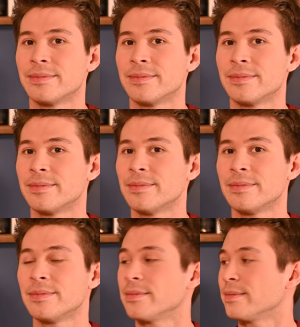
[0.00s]

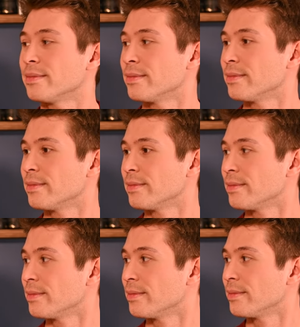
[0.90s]

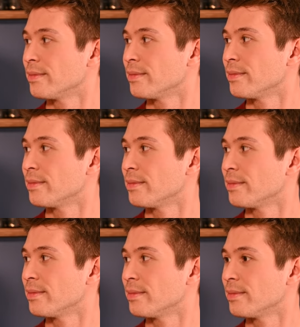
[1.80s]

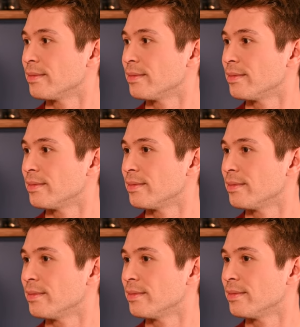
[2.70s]

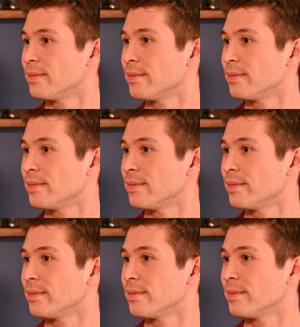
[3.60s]

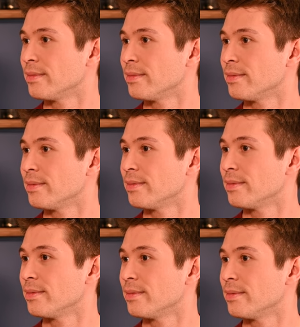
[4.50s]

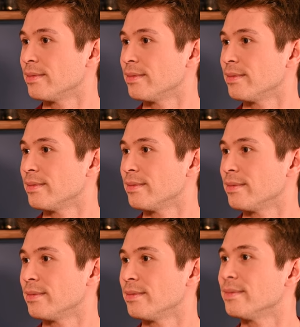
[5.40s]

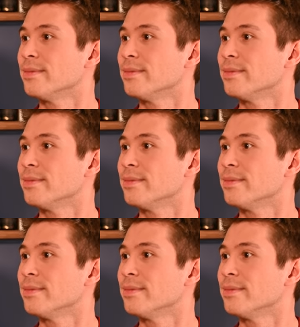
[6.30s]
No words are spoken by the person on screen.